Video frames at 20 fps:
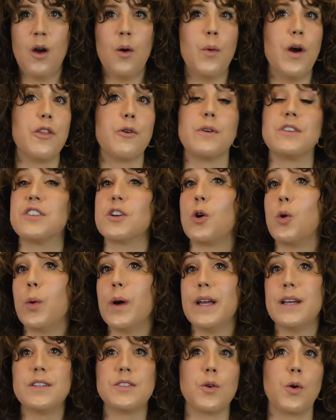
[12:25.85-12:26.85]
Whether it's a
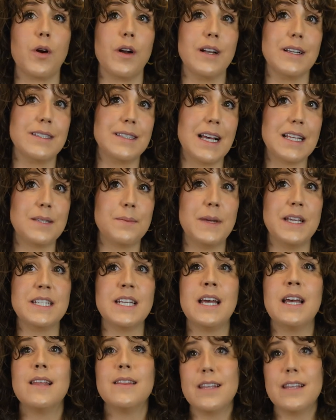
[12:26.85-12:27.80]
quiz or an assessment,